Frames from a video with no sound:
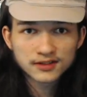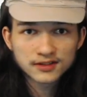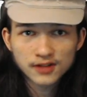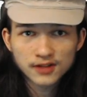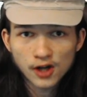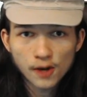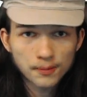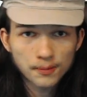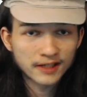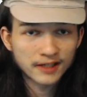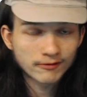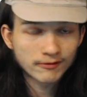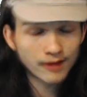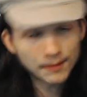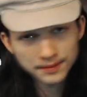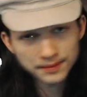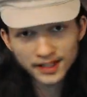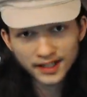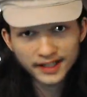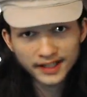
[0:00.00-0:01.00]
opening
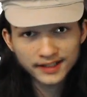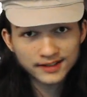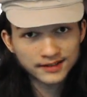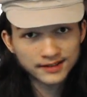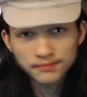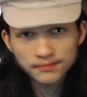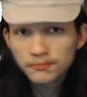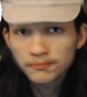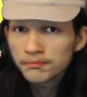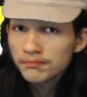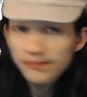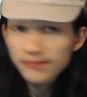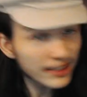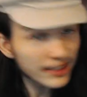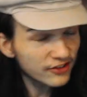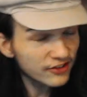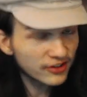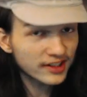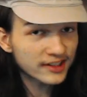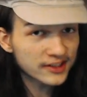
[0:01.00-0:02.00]
websites,
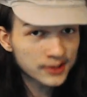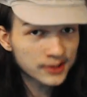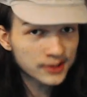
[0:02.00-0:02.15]
it does